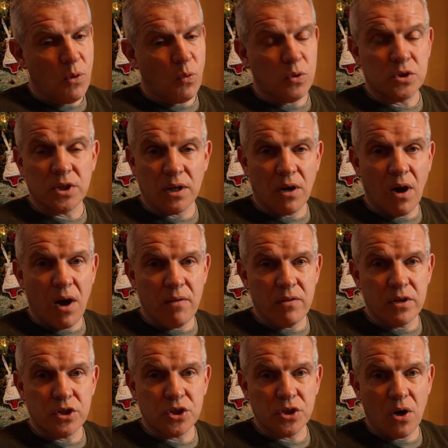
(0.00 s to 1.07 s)
once I'd got over
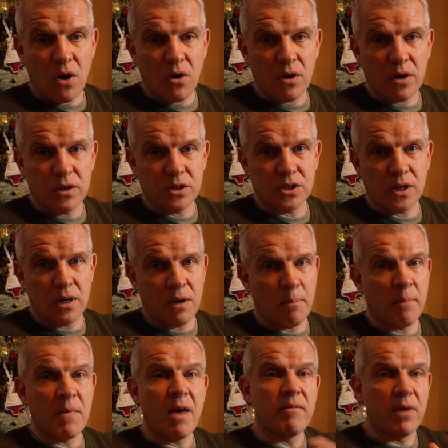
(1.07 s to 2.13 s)
the shock and saying
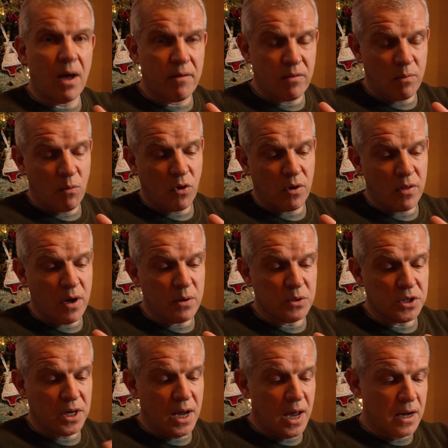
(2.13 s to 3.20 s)
I'm never having one of
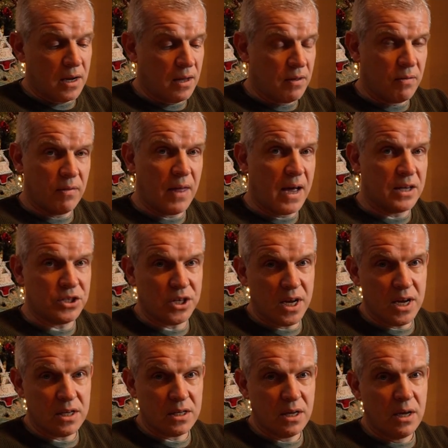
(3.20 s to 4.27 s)
those again, that's
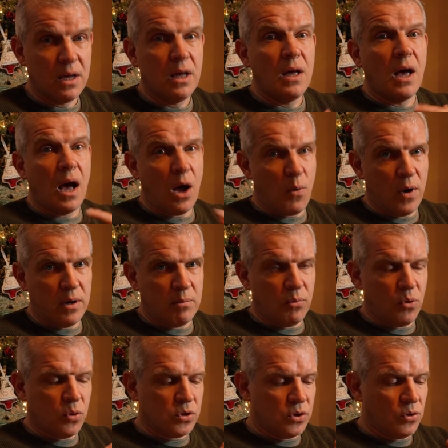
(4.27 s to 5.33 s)
it, I went and
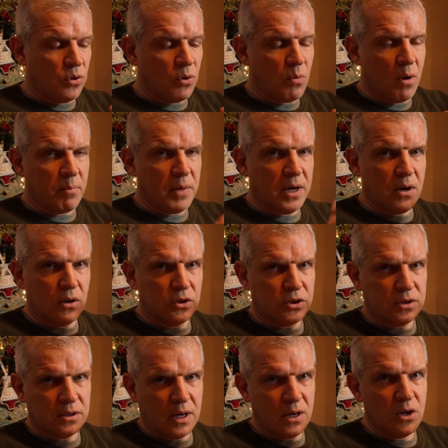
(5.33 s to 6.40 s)
bought another one
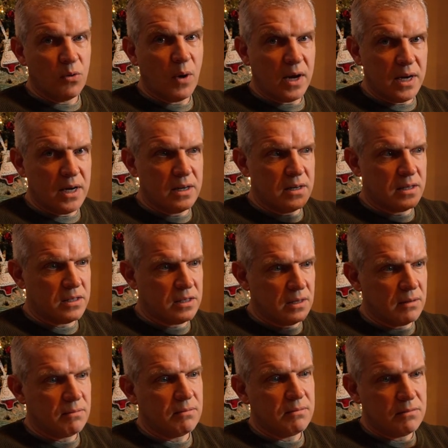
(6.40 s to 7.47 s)
because I knew I needed
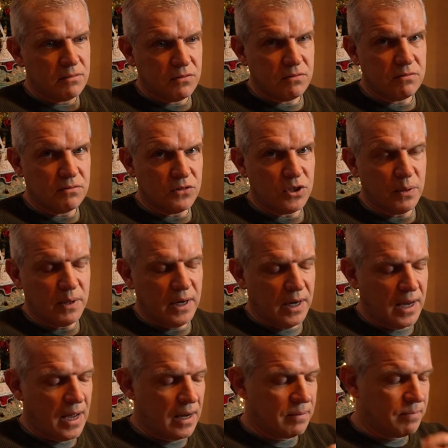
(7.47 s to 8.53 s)
to do it
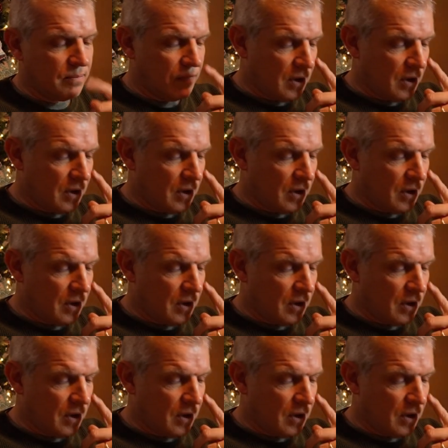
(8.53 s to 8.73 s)
again.